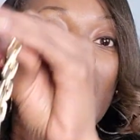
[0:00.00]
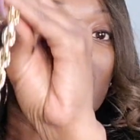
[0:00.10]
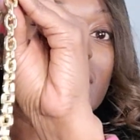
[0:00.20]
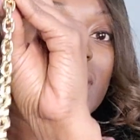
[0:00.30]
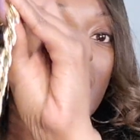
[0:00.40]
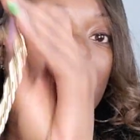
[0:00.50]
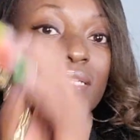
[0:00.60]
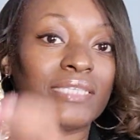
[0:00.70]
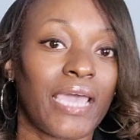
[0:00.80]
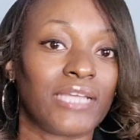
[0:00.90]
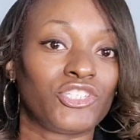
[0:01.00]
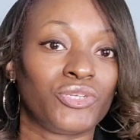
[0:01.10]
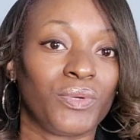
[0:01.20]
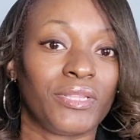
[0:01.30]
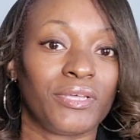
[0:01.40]
is not attached
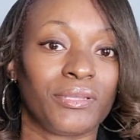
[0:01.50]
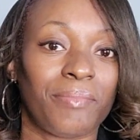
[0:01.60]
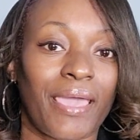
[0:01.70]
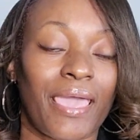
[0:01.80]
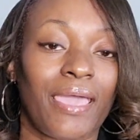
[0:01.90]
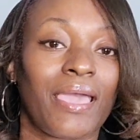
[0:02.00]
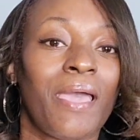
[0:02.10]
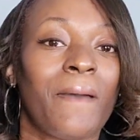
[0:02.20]
to another bag,